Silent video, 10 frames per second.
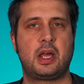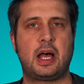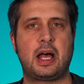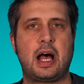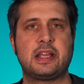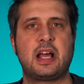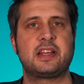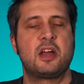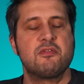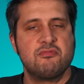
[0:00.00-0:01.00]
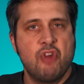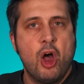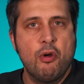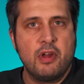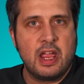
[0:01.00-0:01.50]
I don't
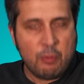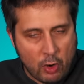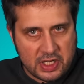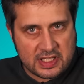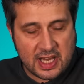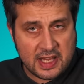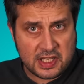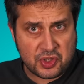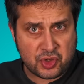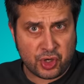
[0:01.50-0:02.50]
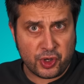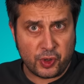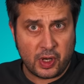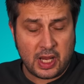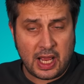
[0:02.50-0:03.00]
know if what he says is true.